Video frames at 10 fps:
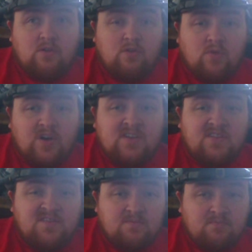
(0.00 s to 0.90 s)
who
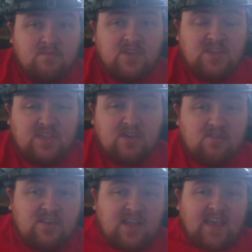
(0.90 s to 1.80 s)
was
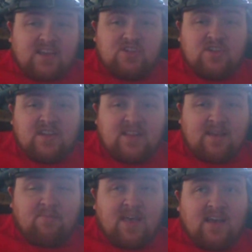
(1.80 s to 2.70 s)
killed in action in that